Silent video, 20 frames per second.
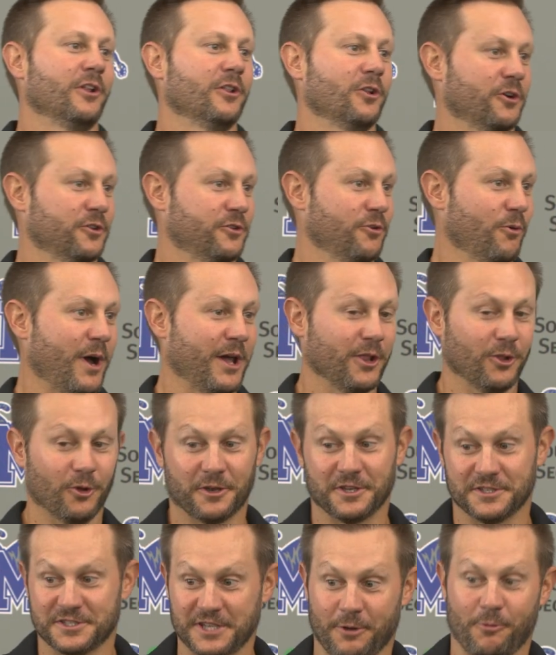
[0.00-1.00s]
Look, do I
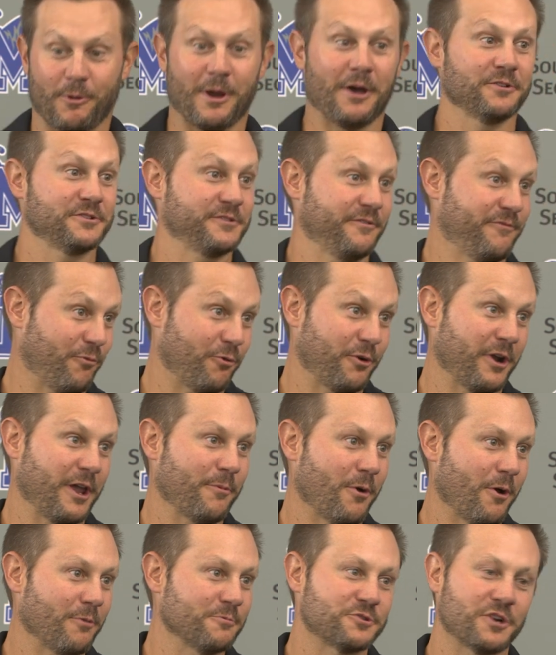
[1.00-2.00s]
look and say, wow, it's a
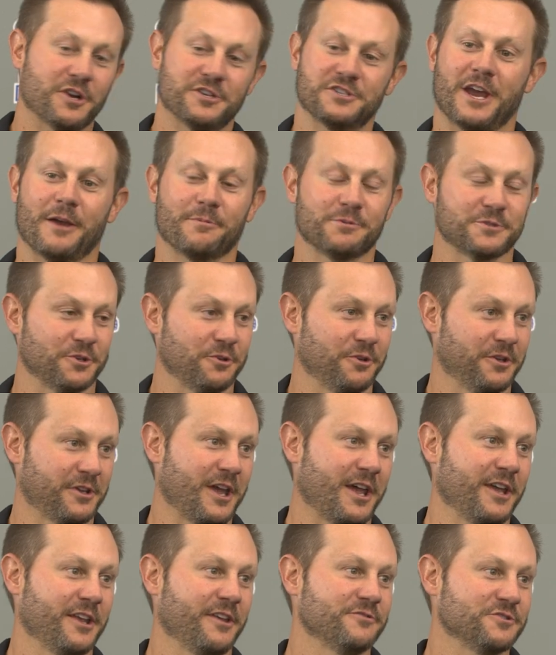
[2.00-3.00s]
four-game home stretch? Absolutely. It
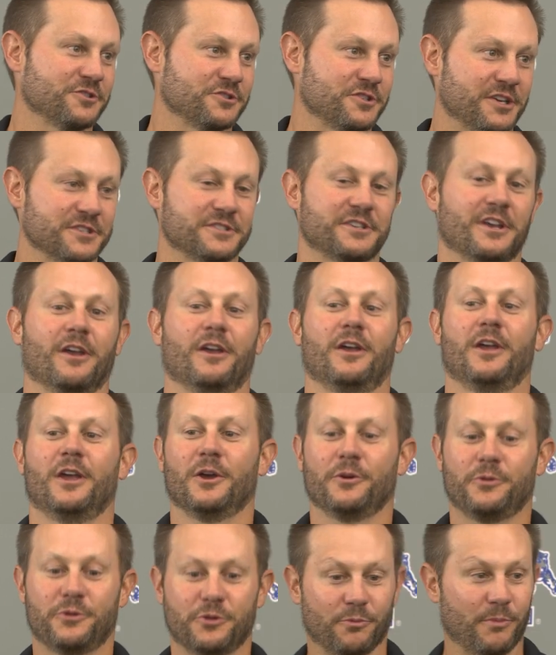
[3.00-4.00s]
kind of gives you a chance to say,
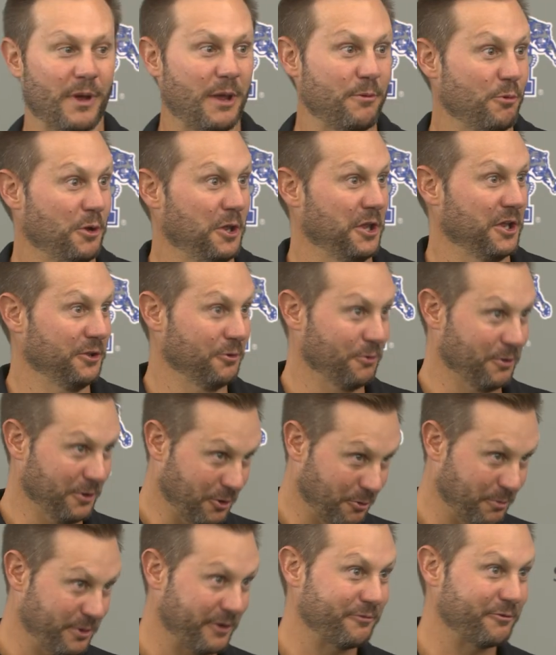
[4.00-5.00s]
maybe we can get into a
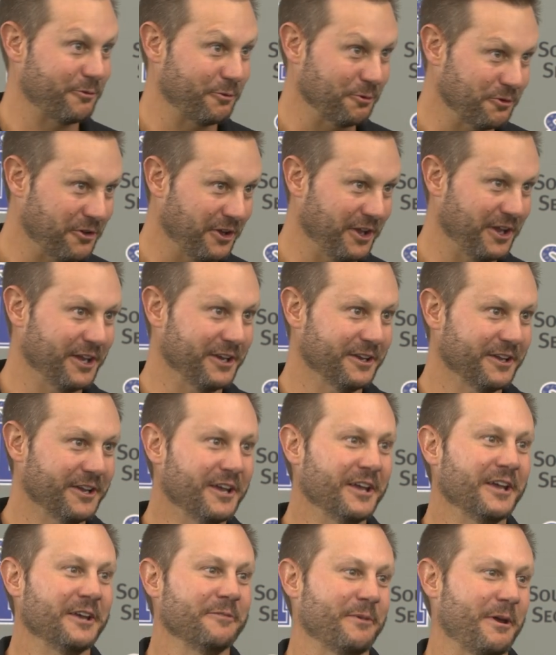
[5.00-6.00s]
little bit of a routine.
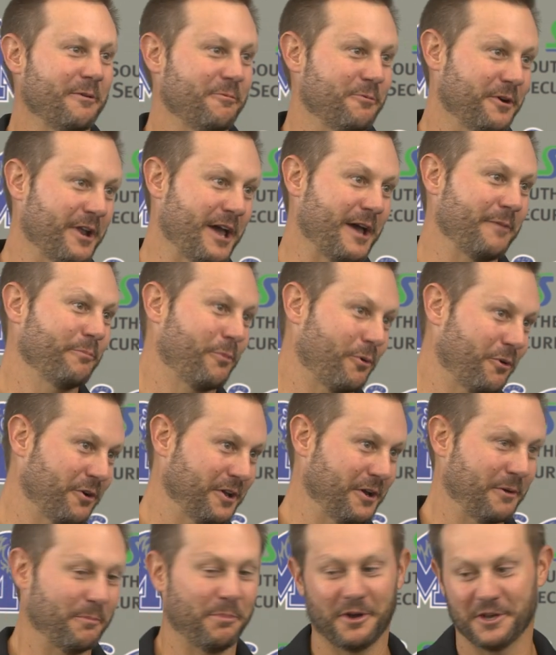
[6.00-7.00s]
Maybe we're not
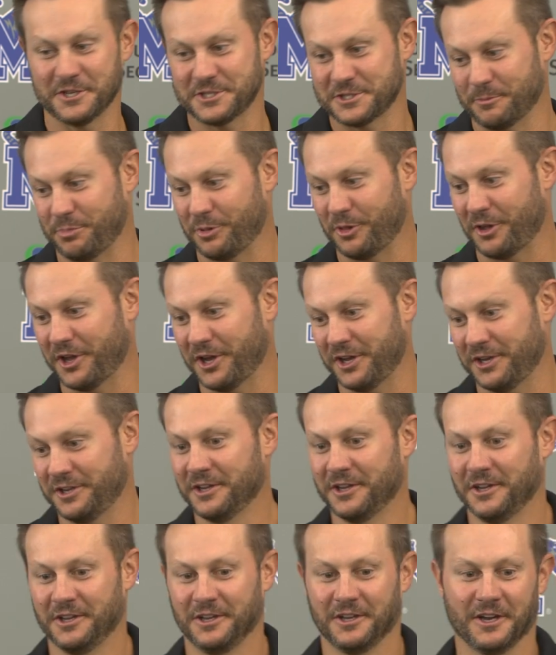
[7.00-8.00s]
boarding a bus, a
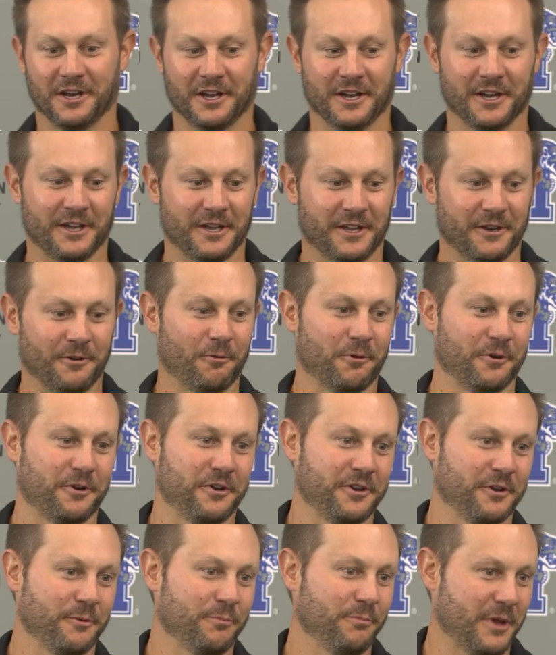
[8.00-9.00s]
plane, in
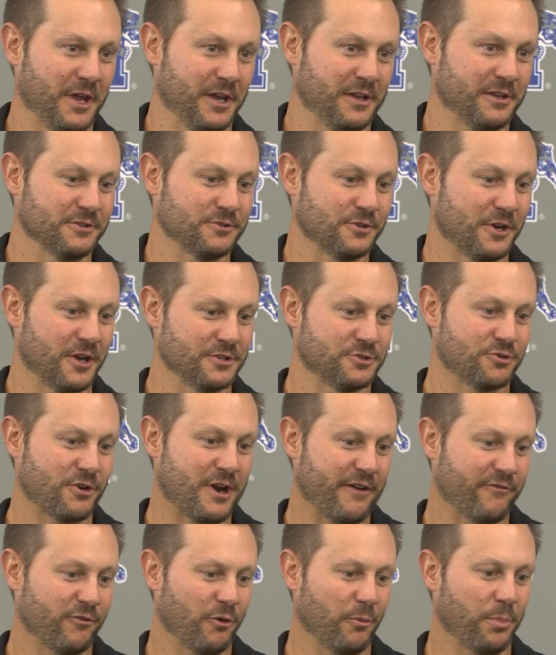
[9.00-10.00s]
order to make a
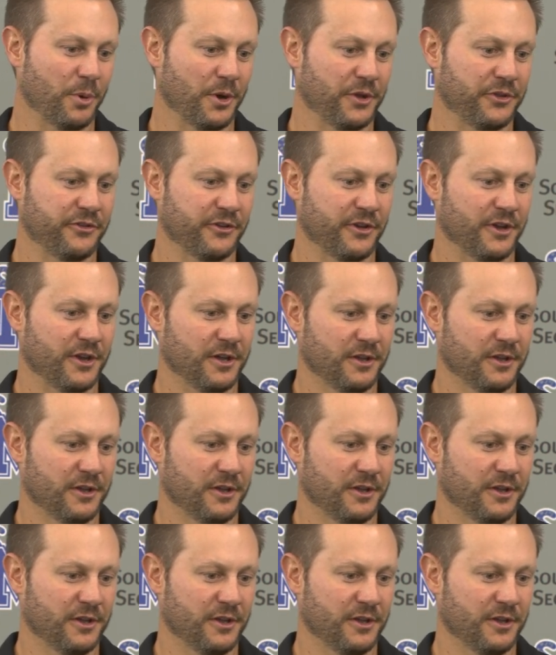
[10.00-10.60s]
travel. But